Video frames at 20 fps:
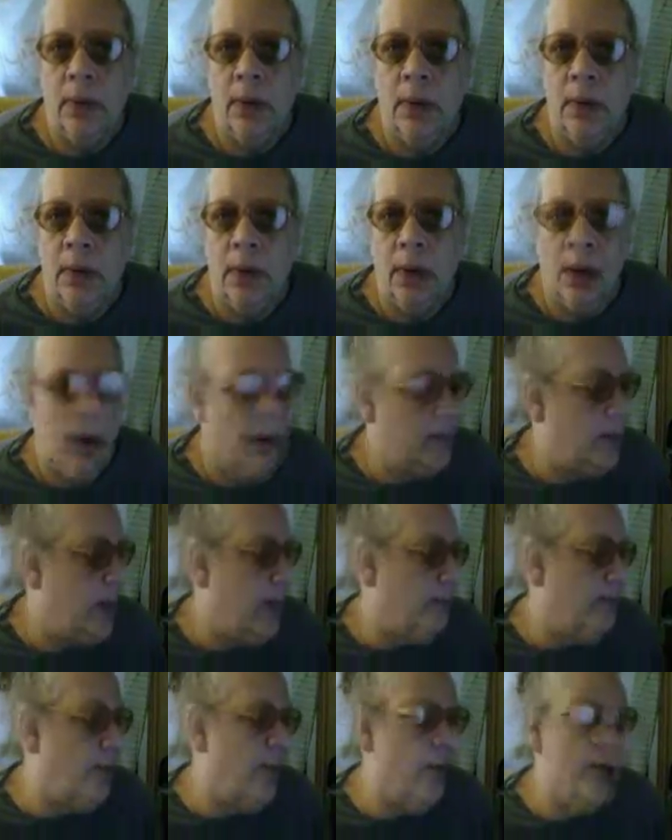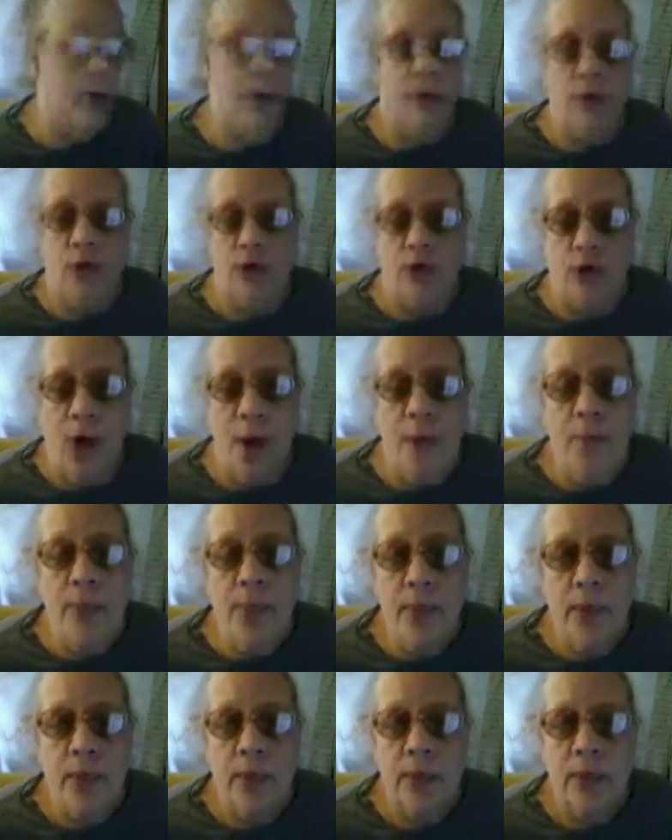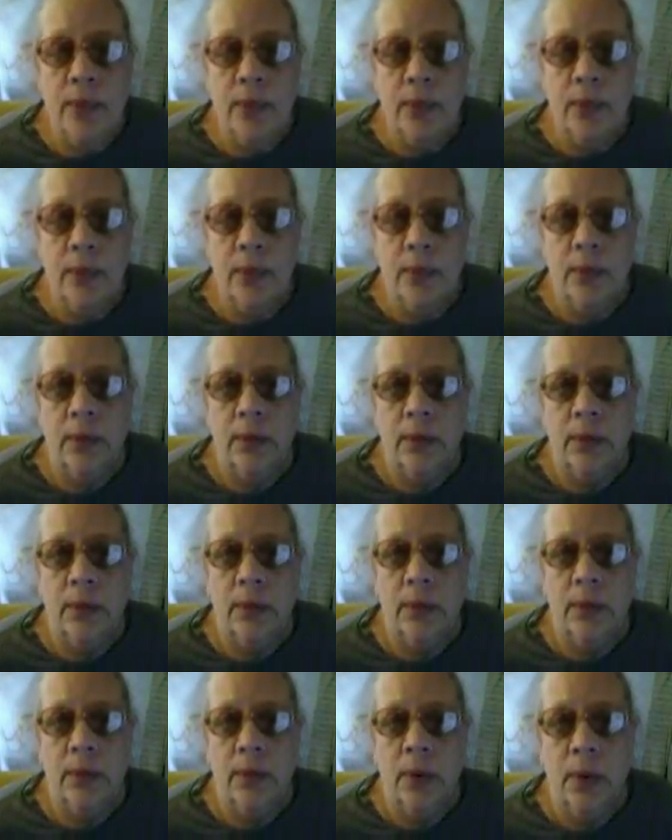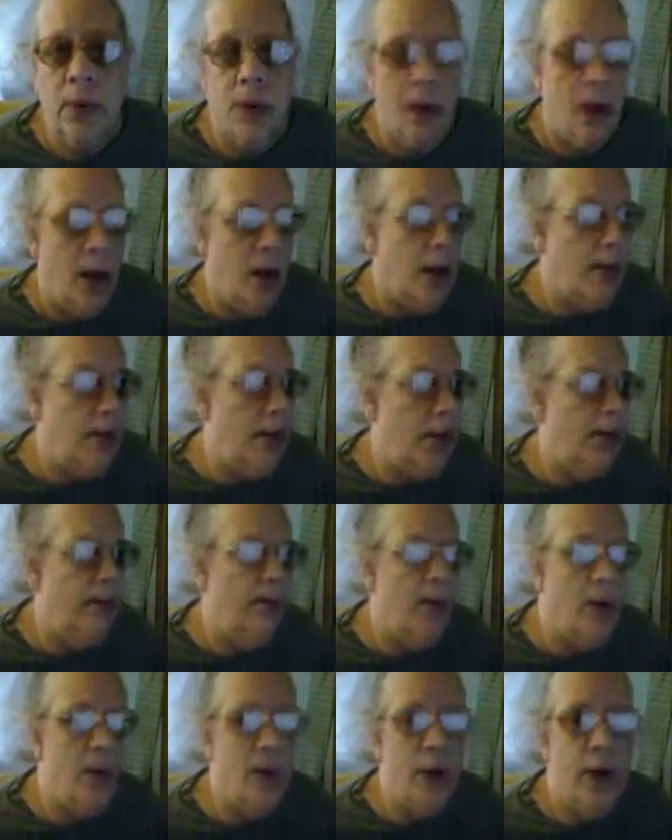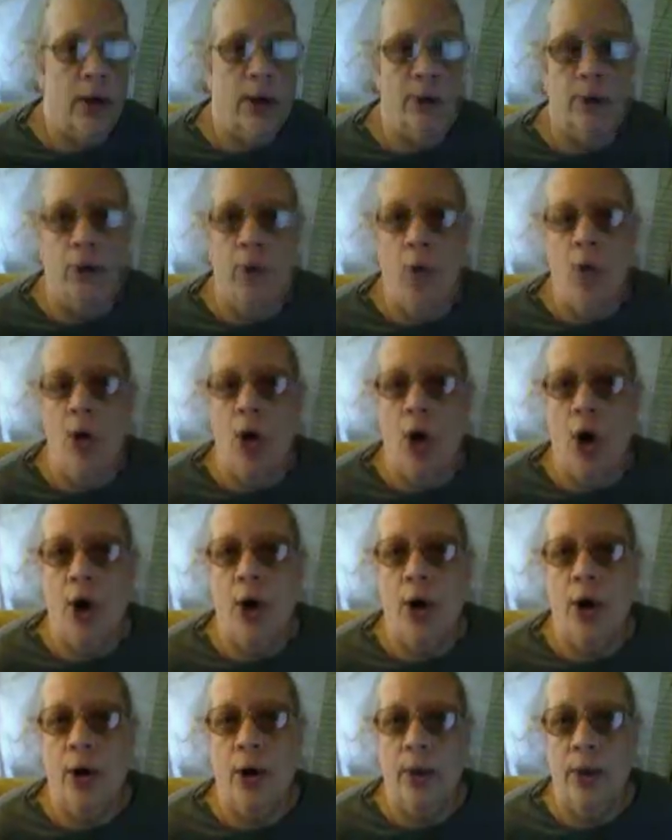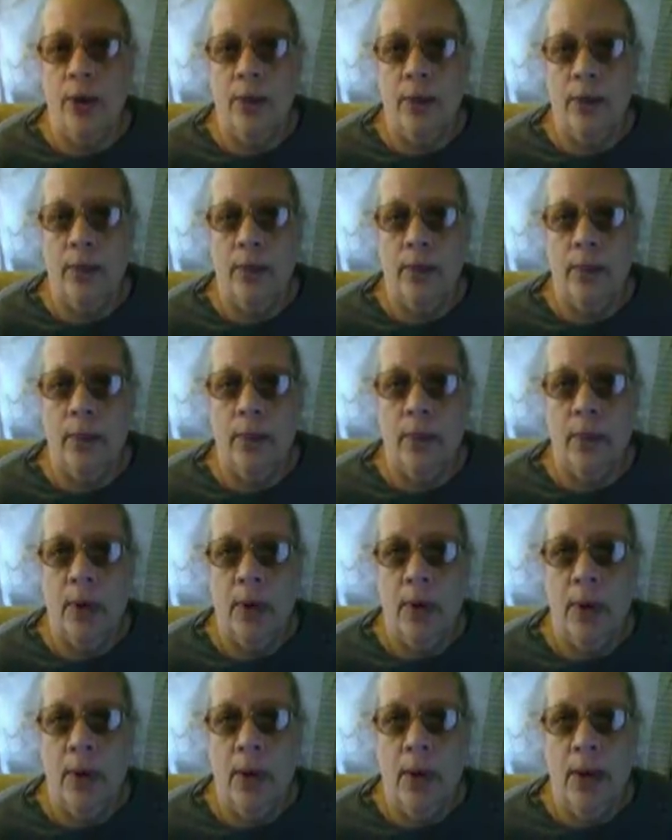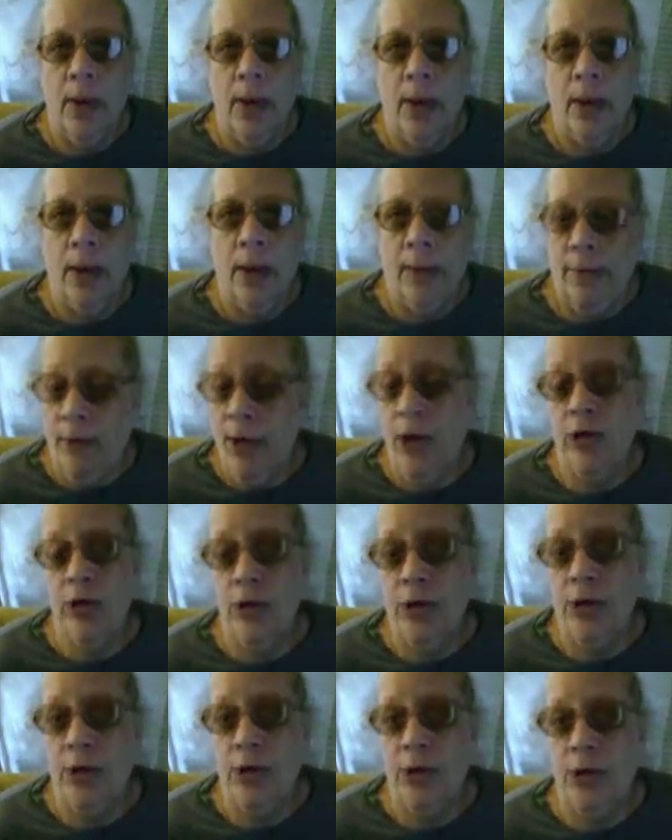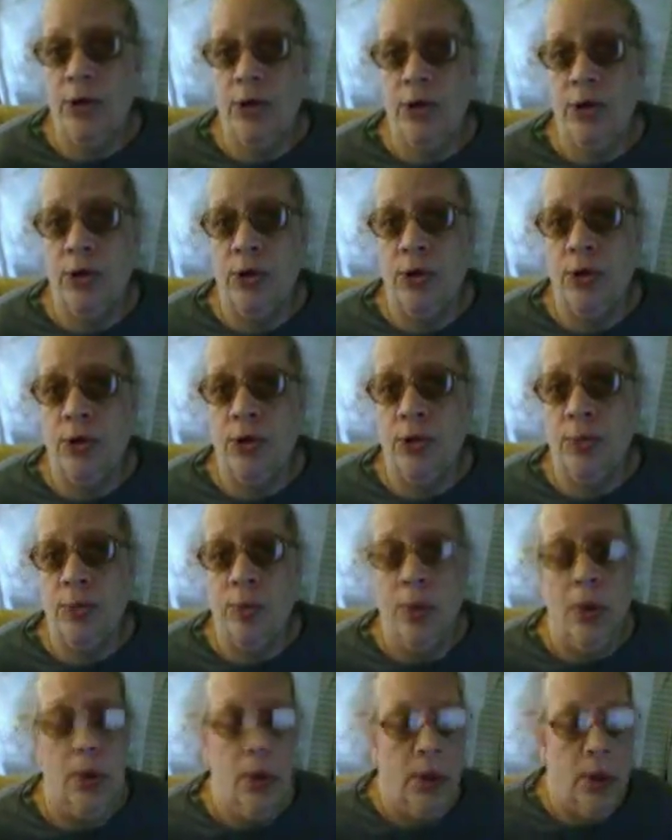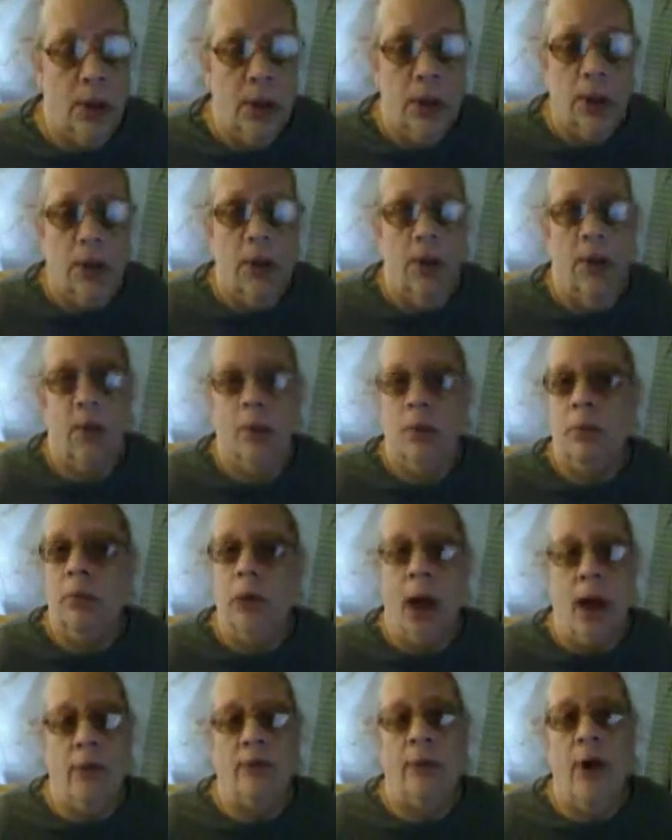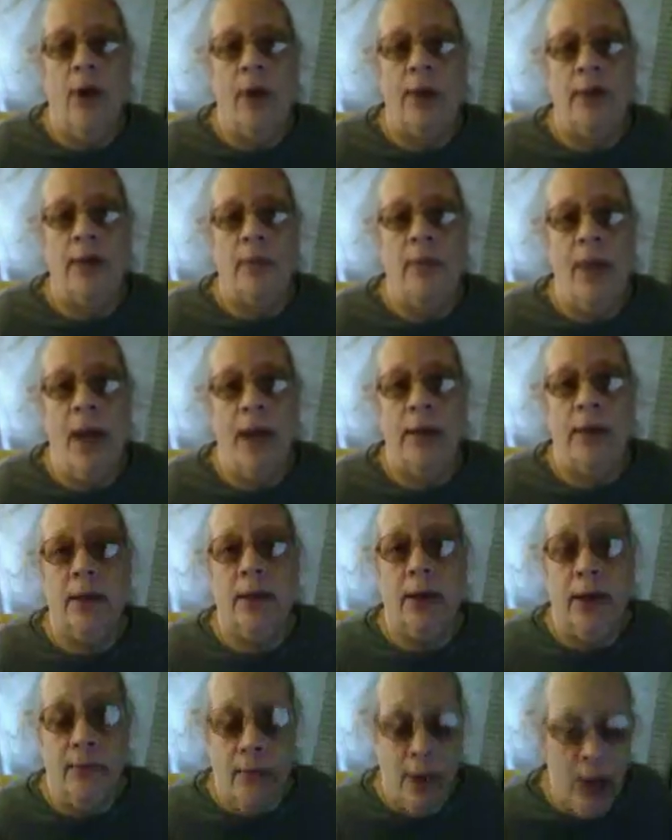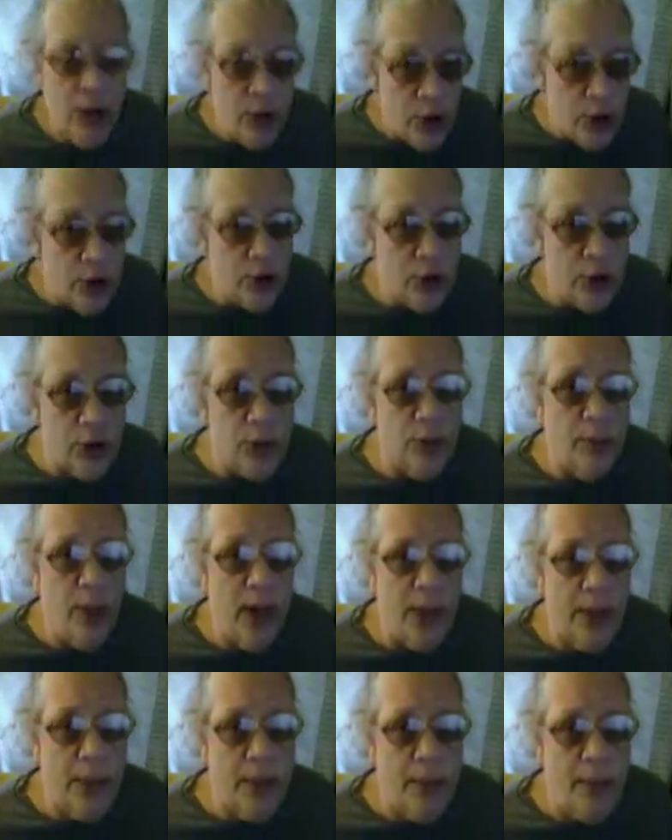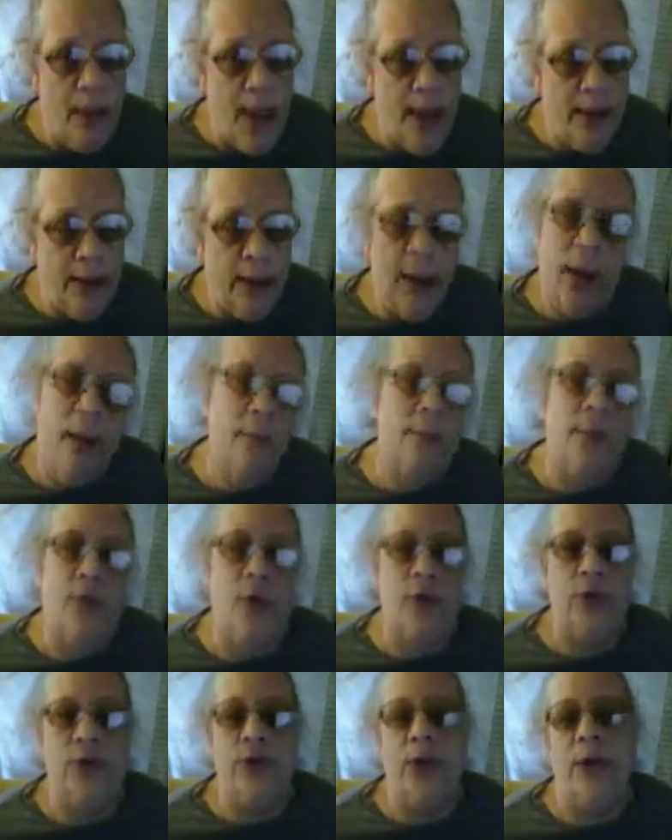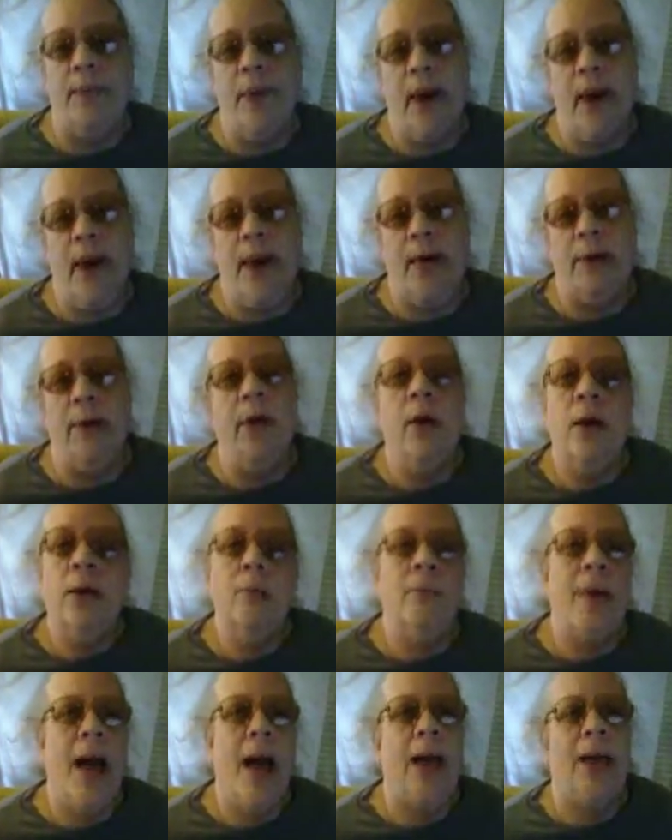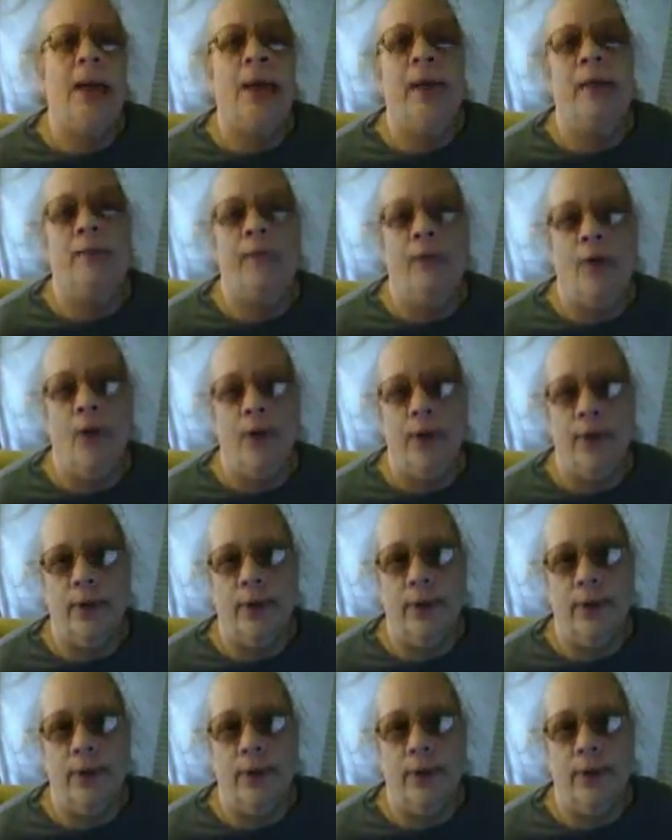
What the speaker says: I'm not voting for Trump. I'm not voting for her if he chooses to not run independent. If he chooses to run independent, I'm full steam ahead backing him further.